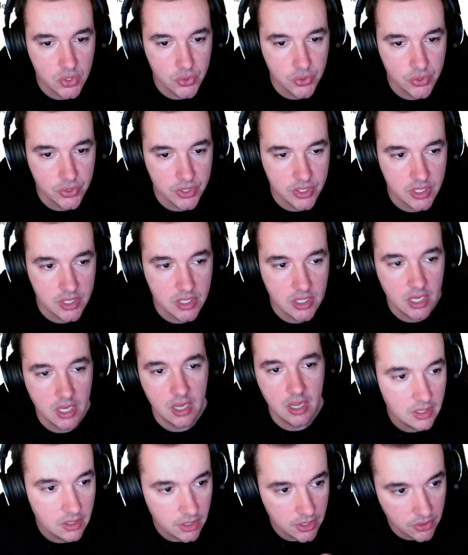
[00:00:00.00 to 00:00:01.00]

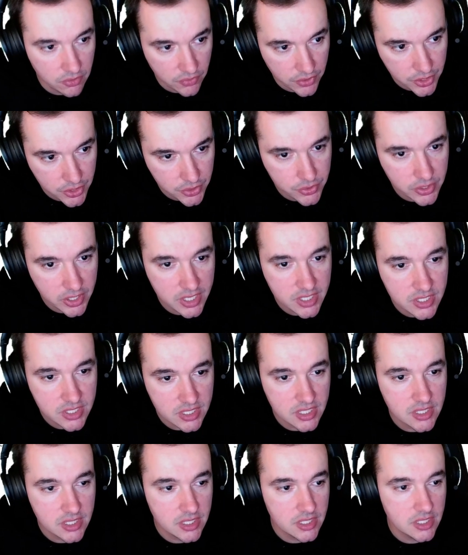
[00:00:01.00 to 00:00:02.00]
and over here you can see
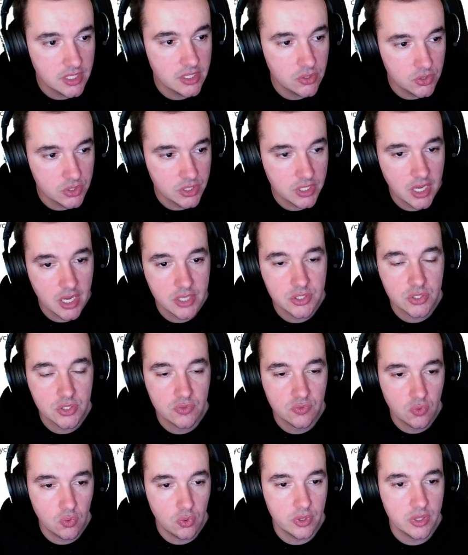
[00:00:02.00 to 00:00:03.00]
the use cases
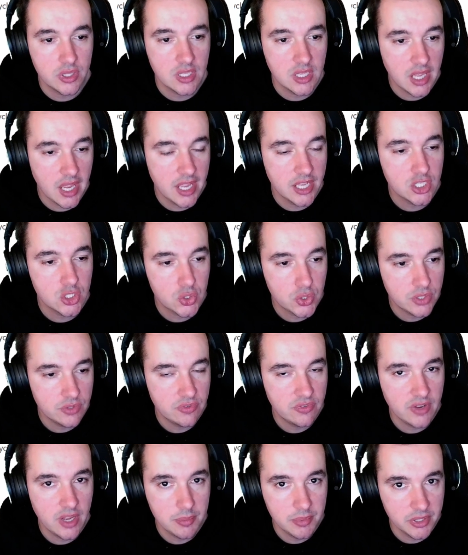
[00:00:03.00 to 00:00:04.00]
for the Entra
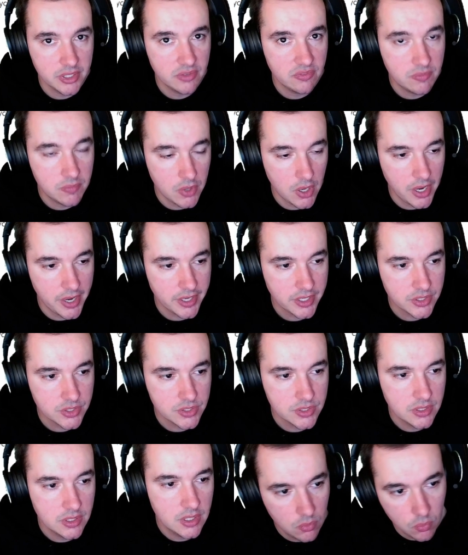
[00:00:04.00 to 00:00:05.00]
family of products.
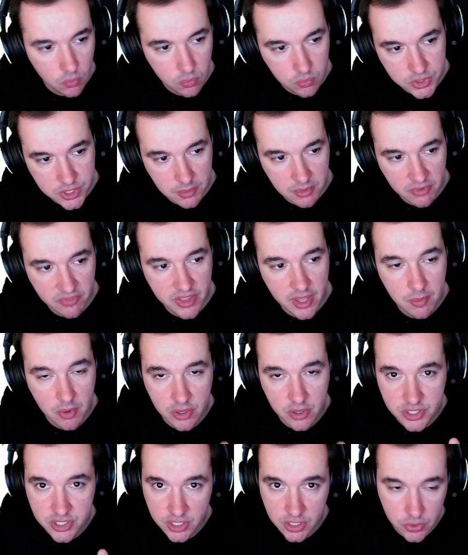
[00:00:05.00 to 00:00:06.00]
Some of them are
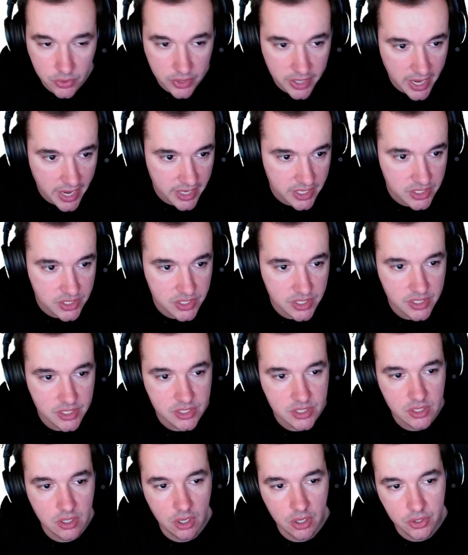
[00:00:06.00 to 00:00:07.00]
secure access,
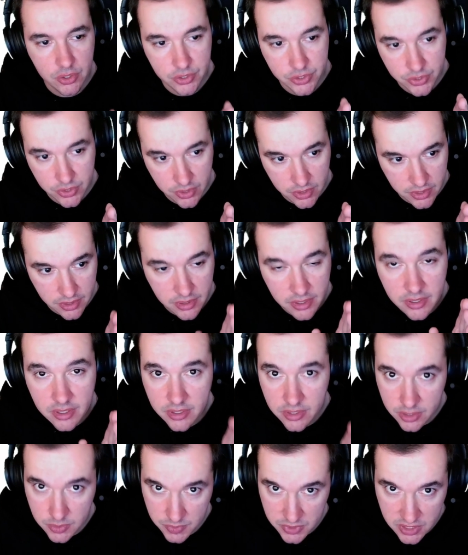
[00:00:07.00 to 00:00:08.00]
others are
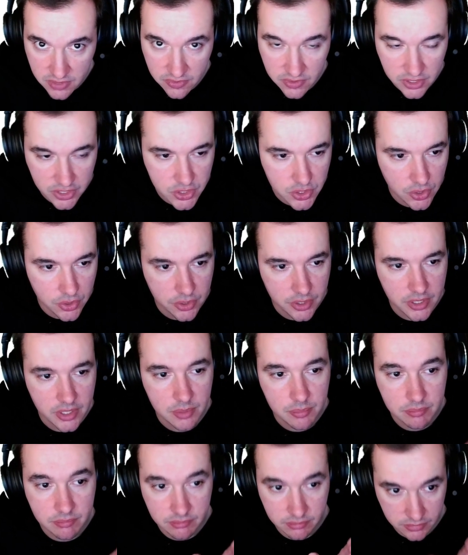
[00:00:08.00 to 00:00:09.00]
specifically
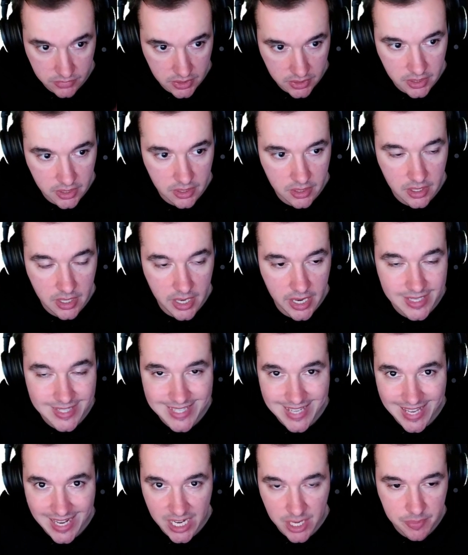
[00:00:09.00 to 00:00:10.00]
targeting
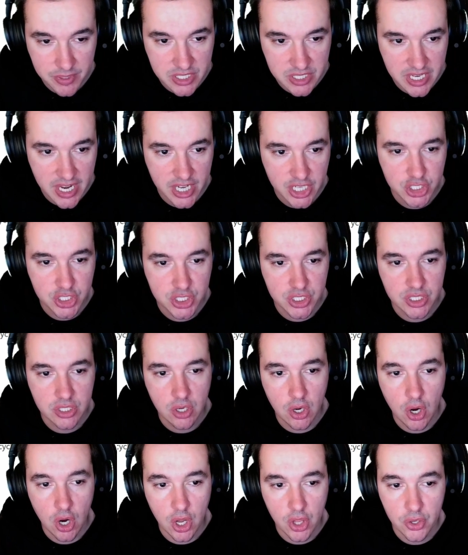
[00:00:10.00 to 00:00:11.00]
identity protection,
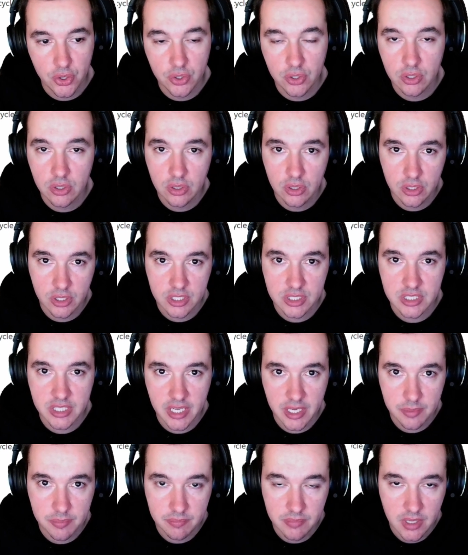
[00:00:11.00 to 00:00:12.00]
other looks at
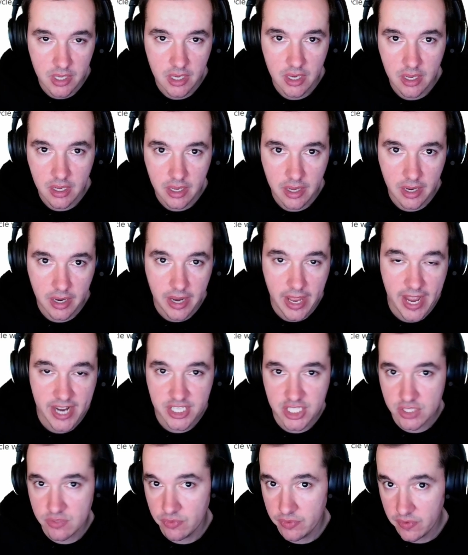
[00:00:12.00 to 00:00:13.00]

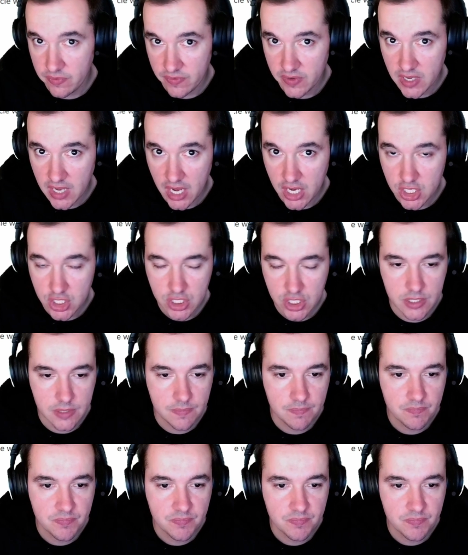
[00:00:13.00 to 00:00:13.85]
access verification,